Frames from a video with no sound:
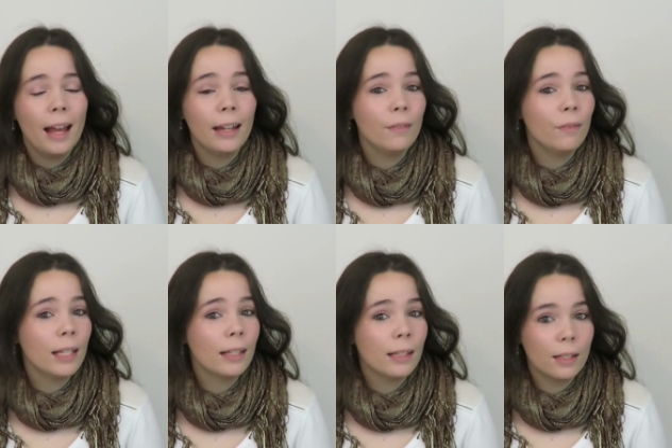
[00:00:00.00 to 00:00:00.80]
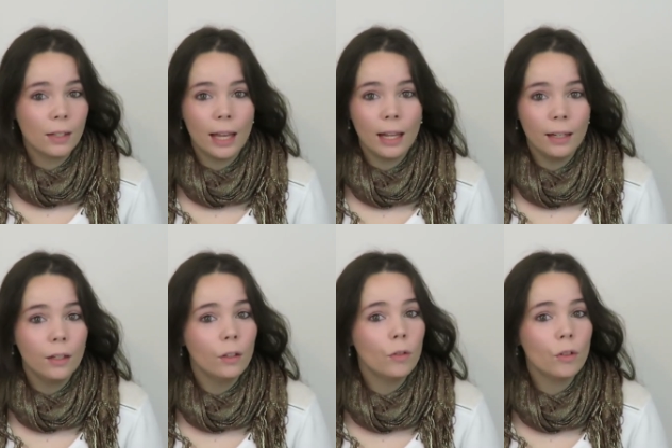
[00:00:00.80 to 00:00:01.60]
And if they sneeze
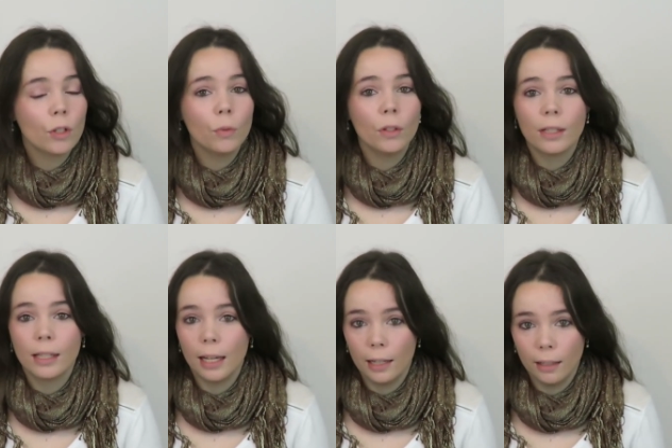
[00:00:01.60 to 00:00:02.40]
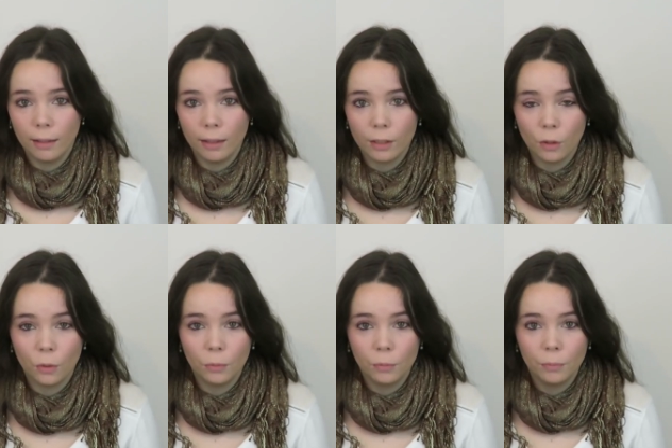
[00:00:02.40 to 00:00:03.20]
again, you just wouldn't say anything at
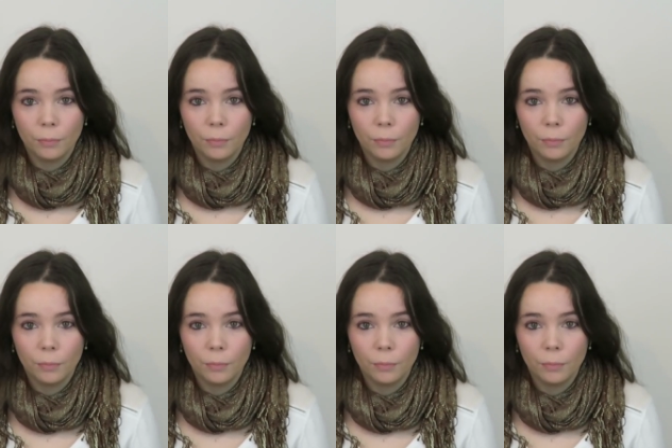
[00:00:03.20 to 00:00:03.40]
all,